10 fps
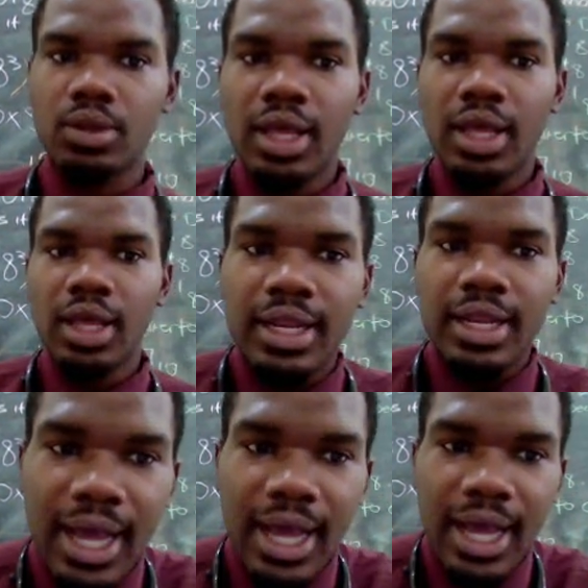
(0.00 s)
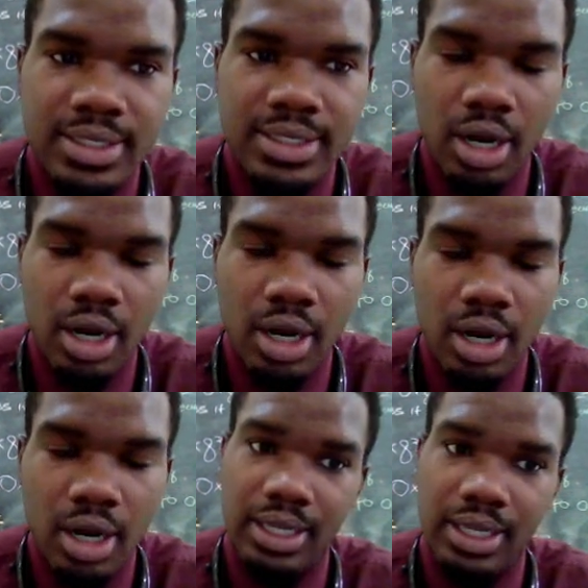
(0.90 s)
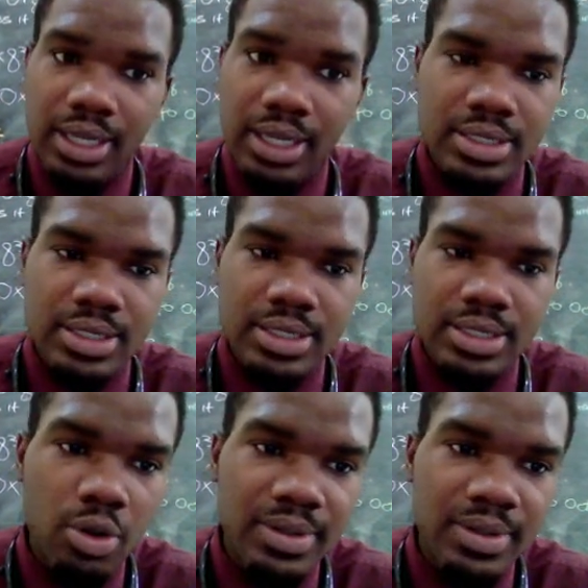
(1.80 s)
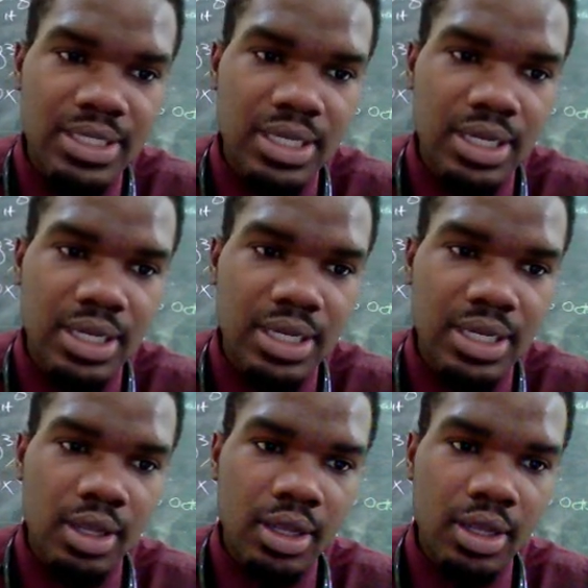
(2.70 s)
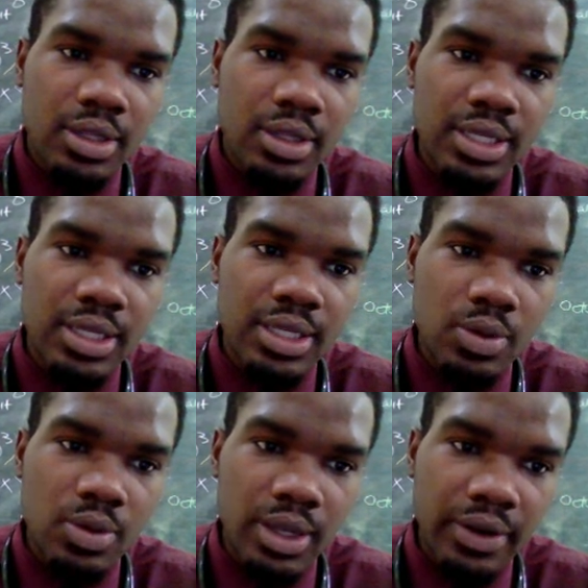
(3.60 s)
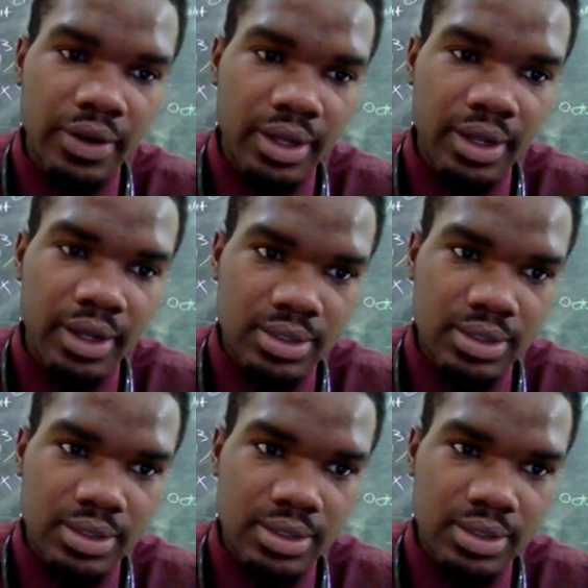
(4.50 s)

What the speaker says: Lines are going to be hidden and some will be seen. So these two areas.